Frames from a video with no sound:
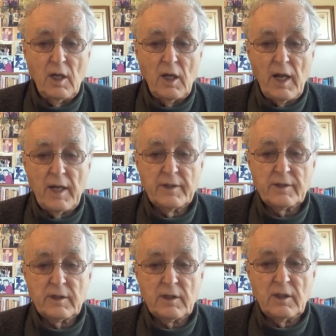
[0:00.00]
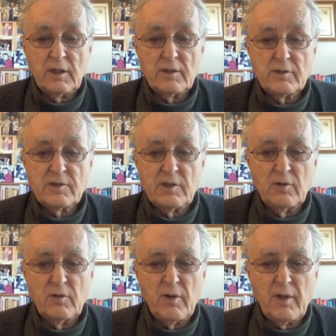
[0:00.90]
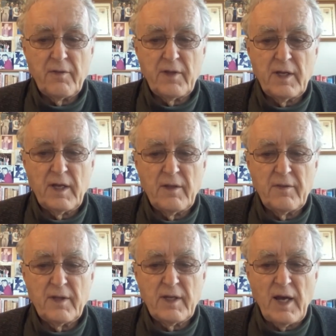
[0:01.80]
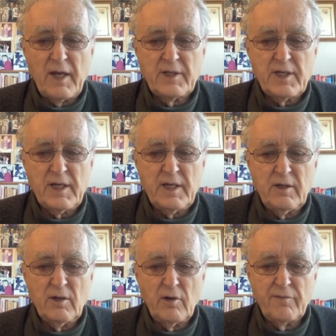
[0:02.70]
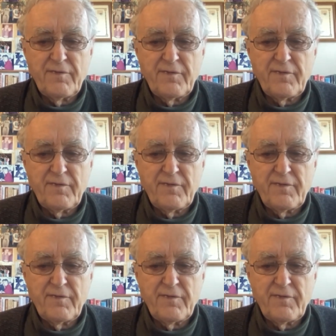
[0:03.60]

And so the idea of